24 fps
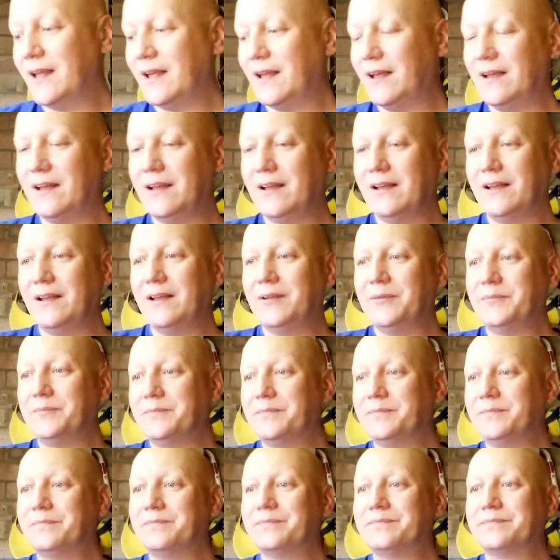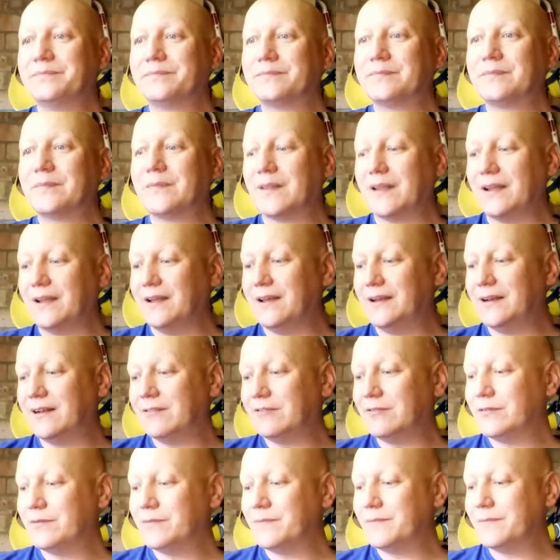
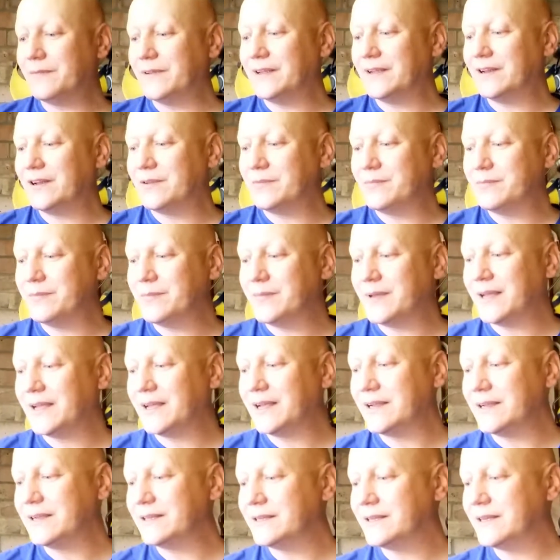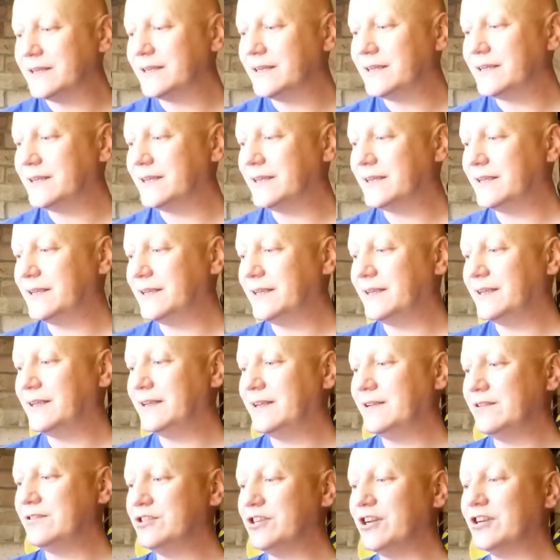Another thing I made
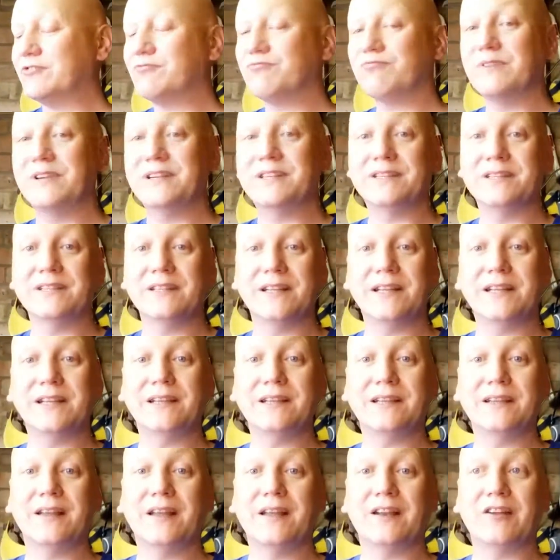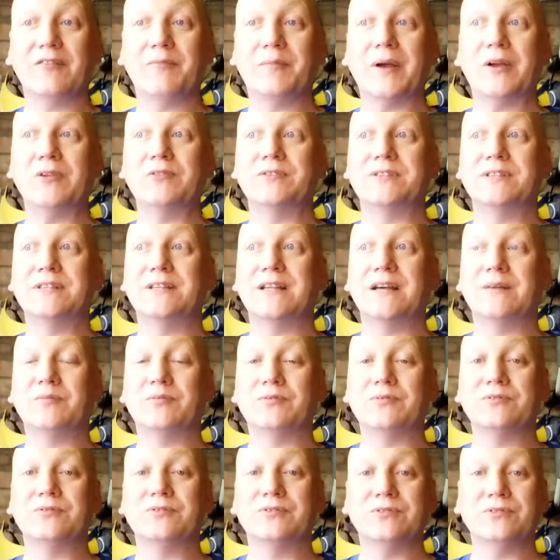just recently, and I posted up
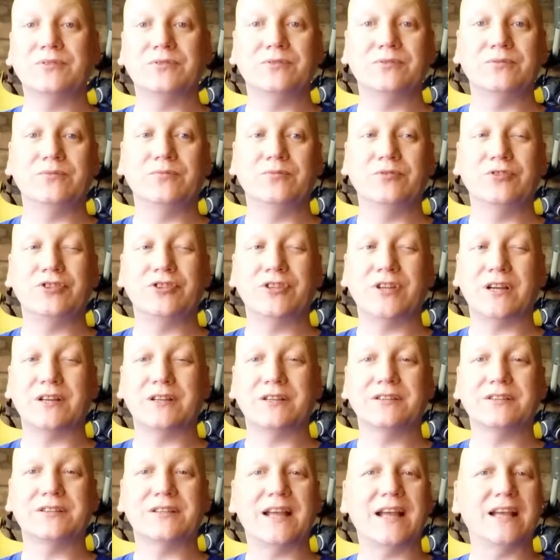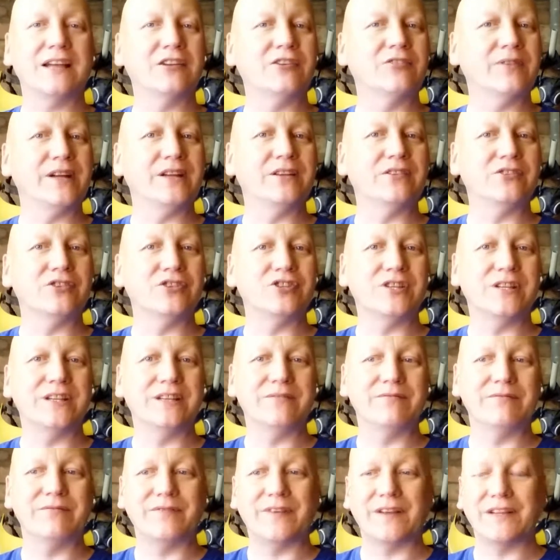onto Woodchuckers and Grit and
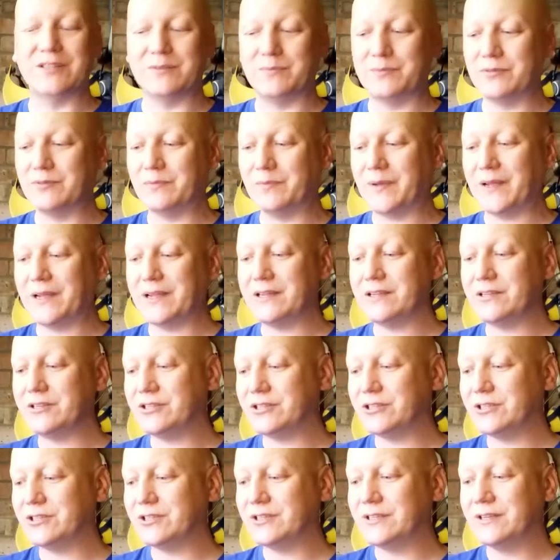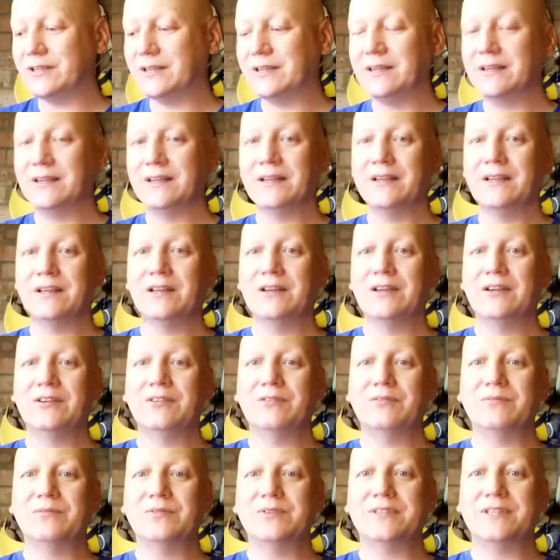Sheen Facebook page,
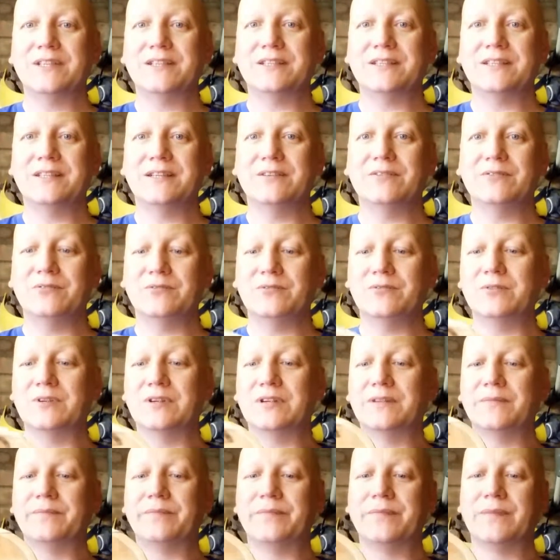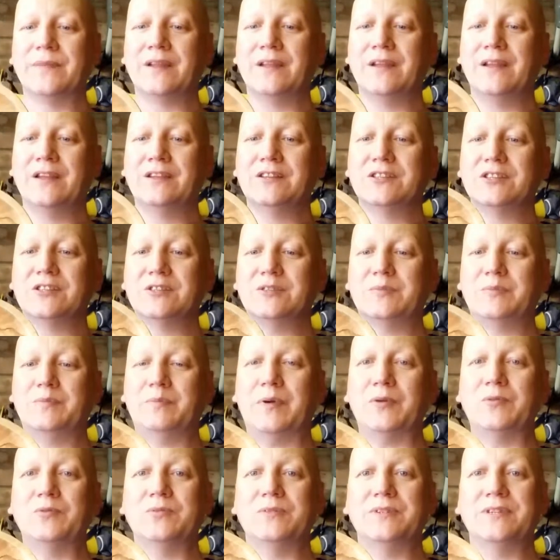was this little
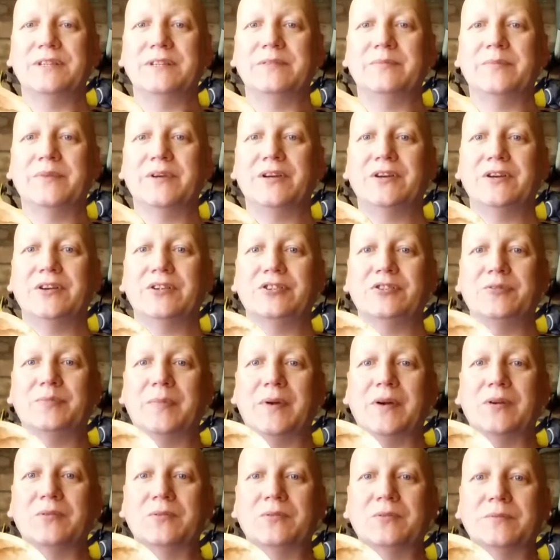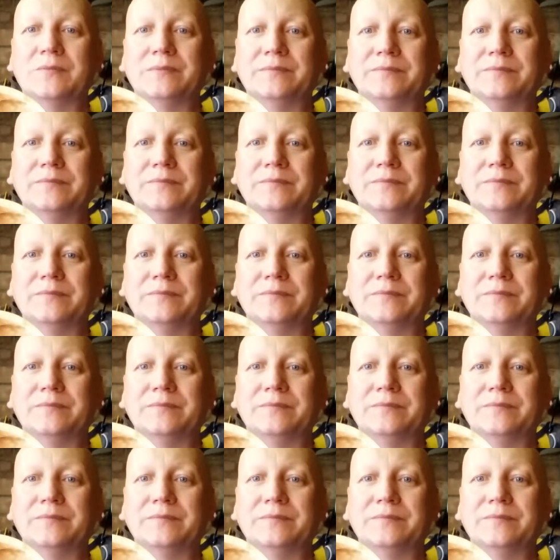spalted birch bowl.